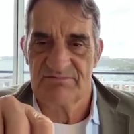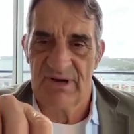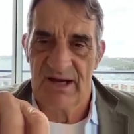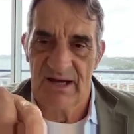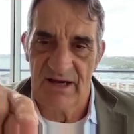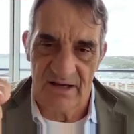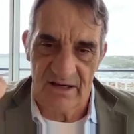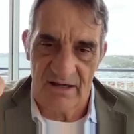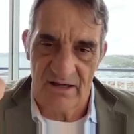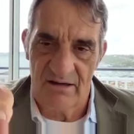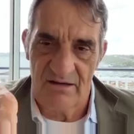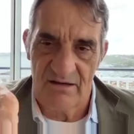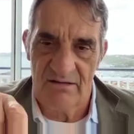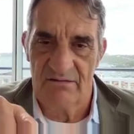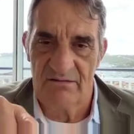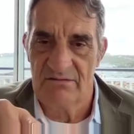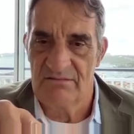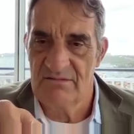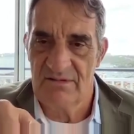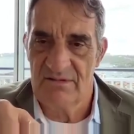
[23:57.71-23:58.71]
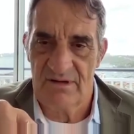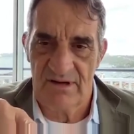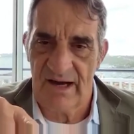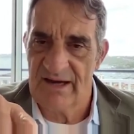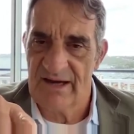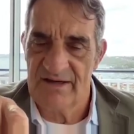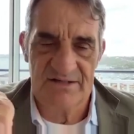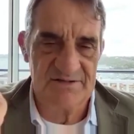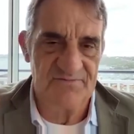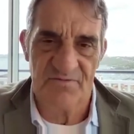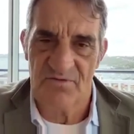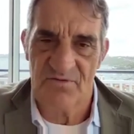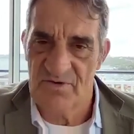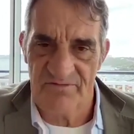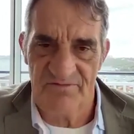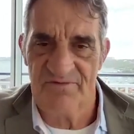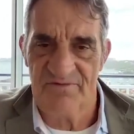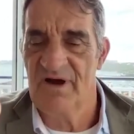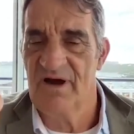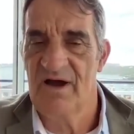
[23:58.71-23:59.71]
Margaux
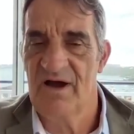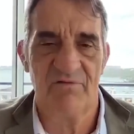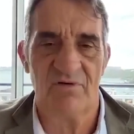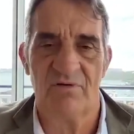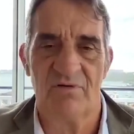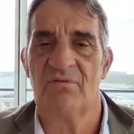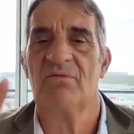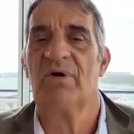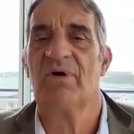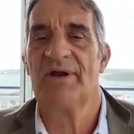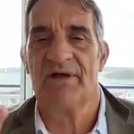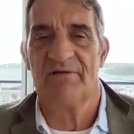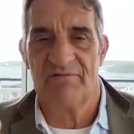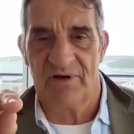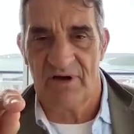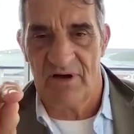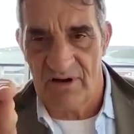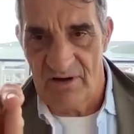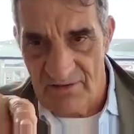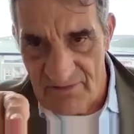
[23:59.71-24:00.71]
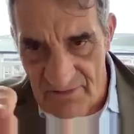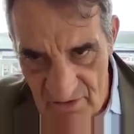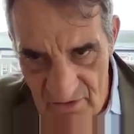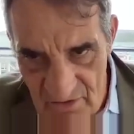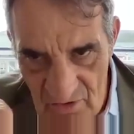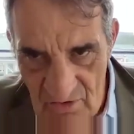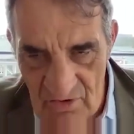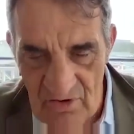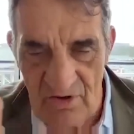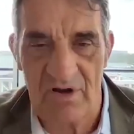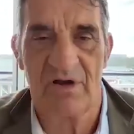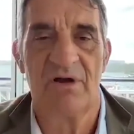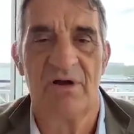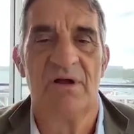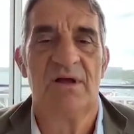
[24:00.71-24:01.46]
1845, or whatever on the cork.